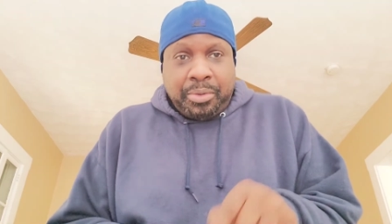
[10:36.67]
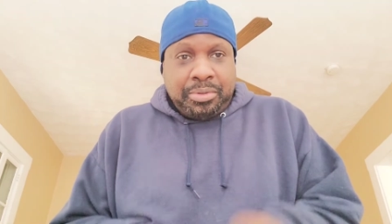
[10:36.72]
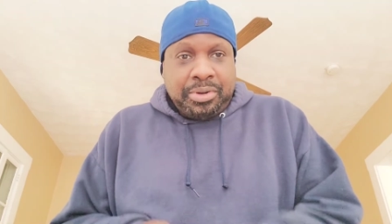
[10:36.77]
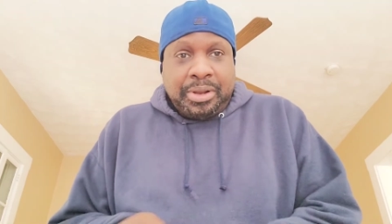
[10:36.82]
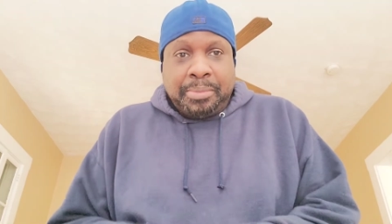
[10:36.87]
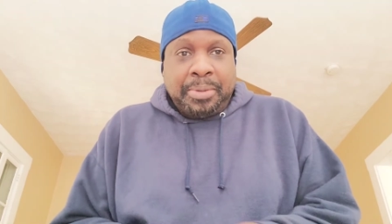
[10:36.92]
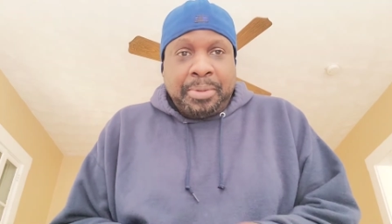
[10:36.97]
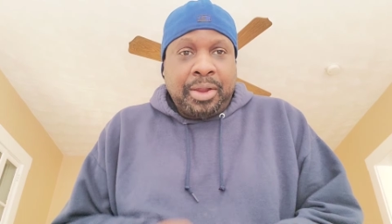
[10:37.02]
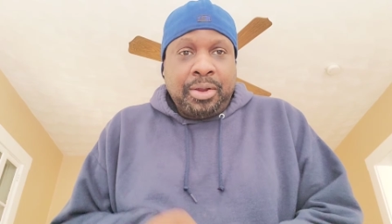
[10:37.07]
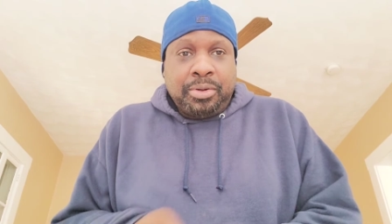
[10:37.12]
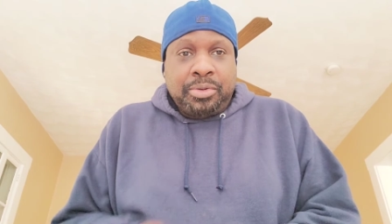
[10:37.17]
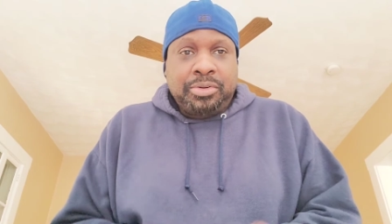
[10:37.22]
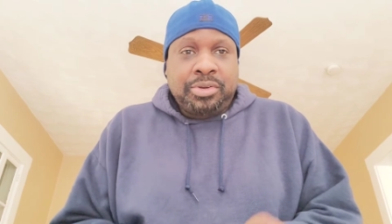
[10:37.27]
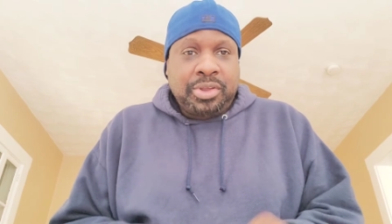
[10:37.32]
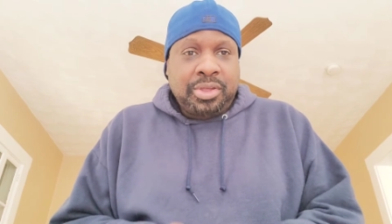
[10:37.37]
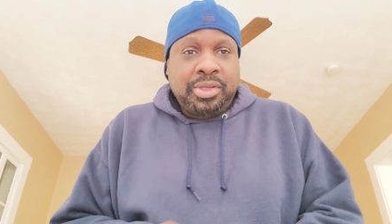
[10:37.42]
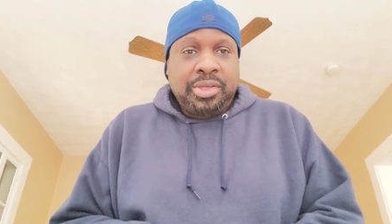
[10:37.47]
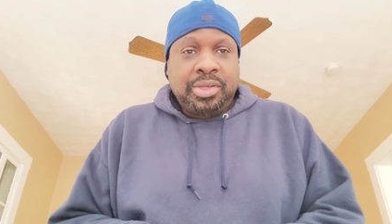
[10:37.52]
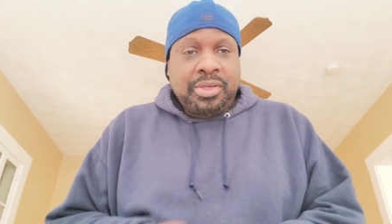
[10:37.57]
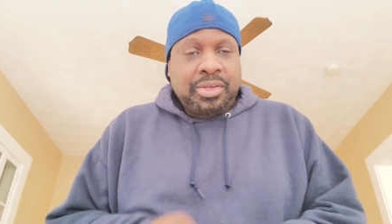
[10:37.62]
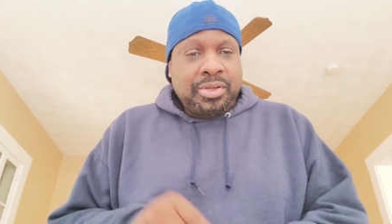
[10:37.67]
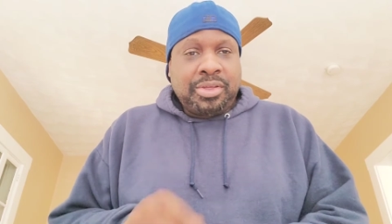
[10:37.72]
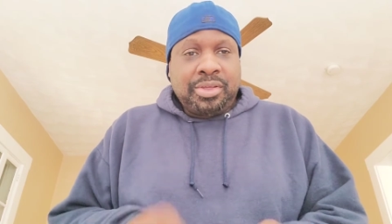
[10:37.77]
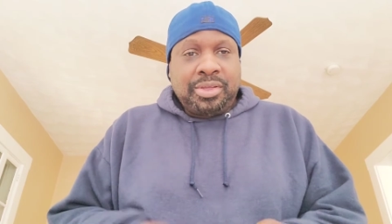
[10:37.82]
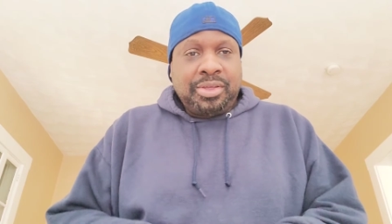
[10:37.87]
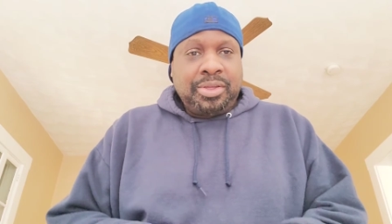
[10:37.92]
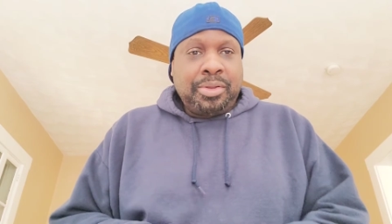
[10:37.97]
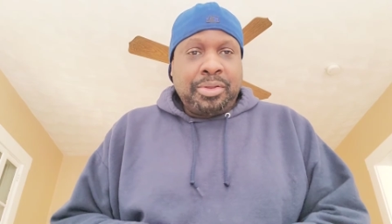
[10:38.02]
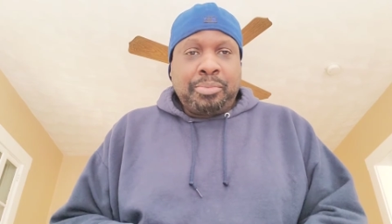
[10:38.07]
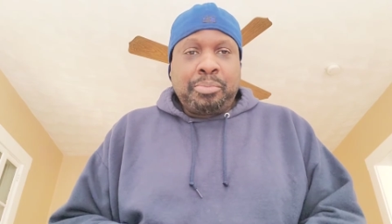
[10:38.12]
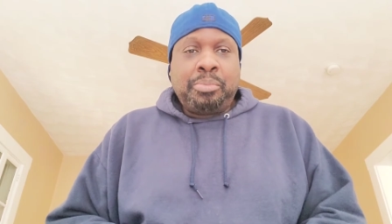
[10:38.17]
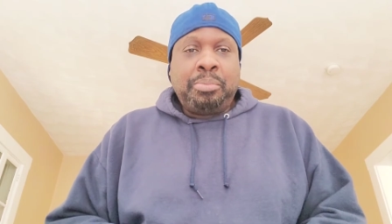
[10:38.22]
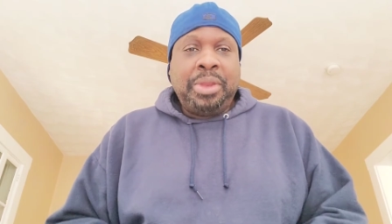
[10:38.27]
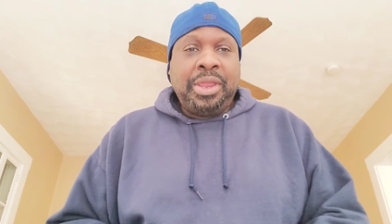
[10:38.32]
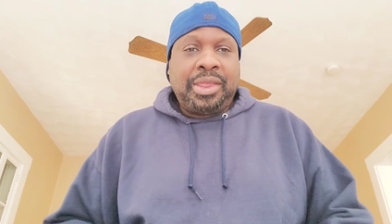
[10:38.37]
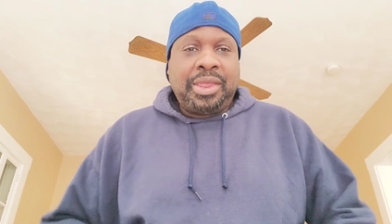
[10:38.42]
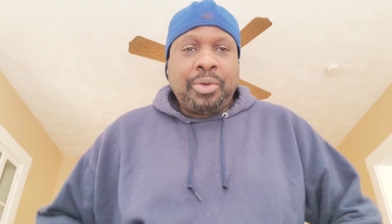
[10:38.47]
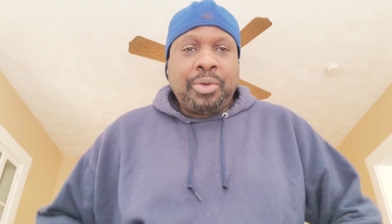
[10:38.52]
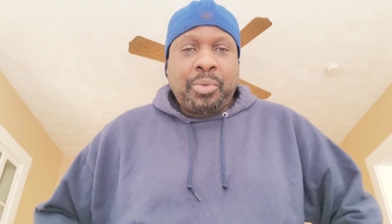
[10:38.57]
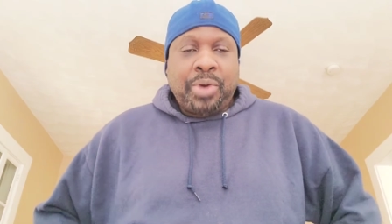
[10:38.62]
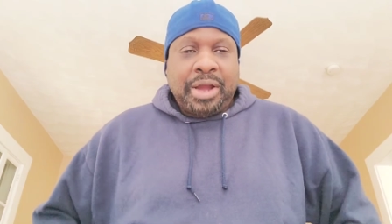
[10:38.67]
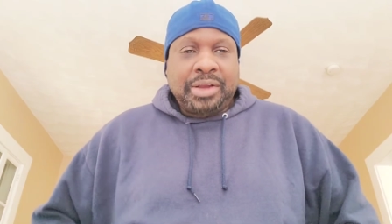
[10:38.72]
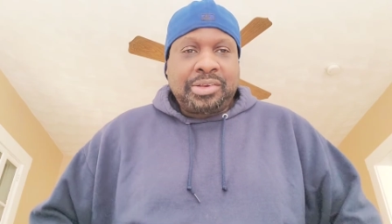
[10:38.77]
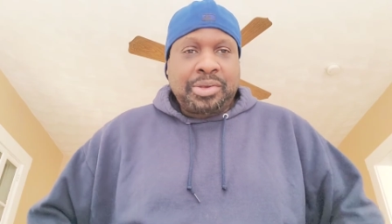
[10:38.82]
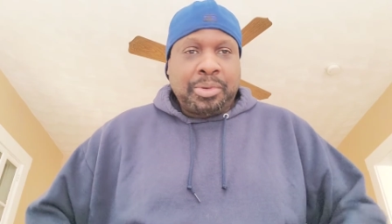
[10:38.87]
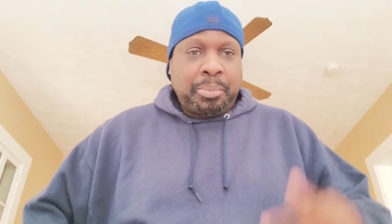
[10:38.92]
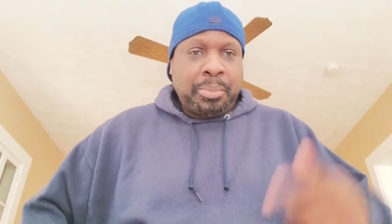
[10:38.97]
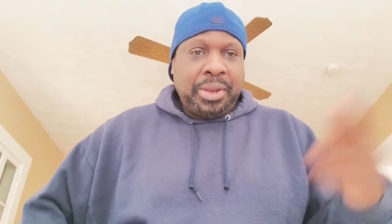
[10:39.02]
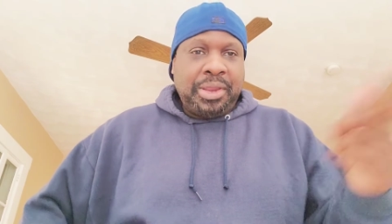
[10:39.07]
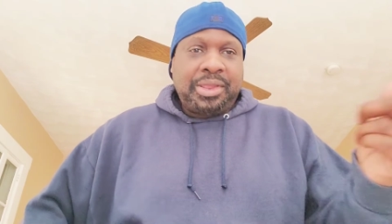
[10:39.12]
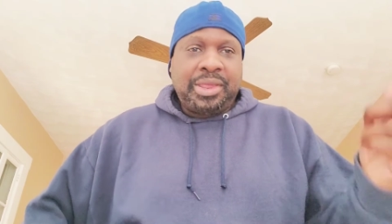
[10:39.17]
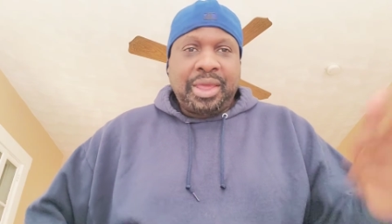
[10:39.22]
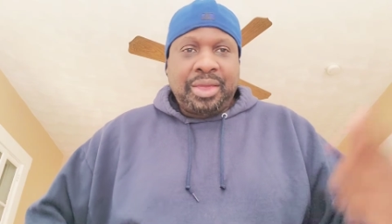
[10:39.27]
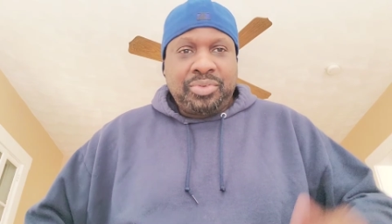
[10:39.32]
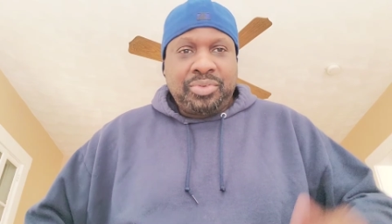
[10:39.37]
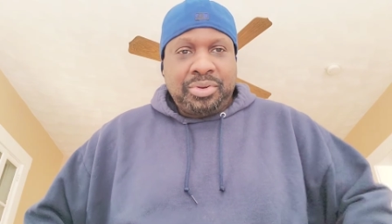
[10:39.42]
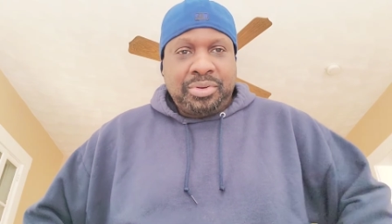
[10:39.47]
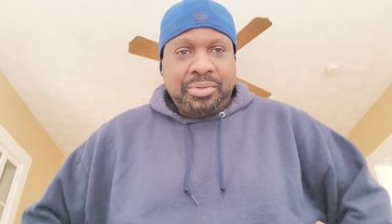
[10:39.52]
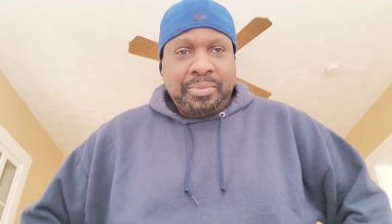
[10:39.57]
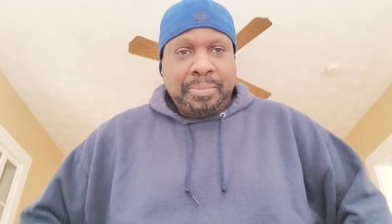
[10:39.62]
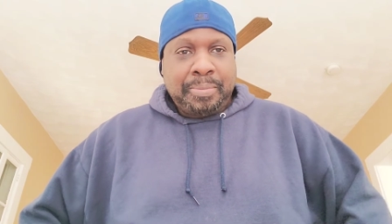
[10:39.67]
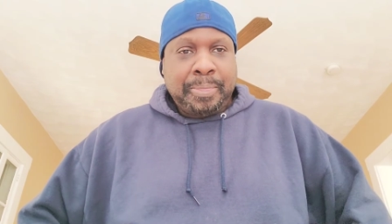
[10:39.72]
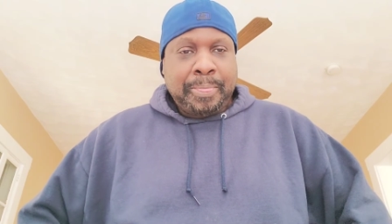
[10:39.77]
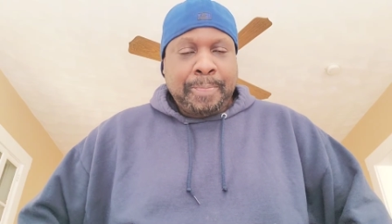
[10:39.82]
I'm like, eh, meet watching Meet Kevin,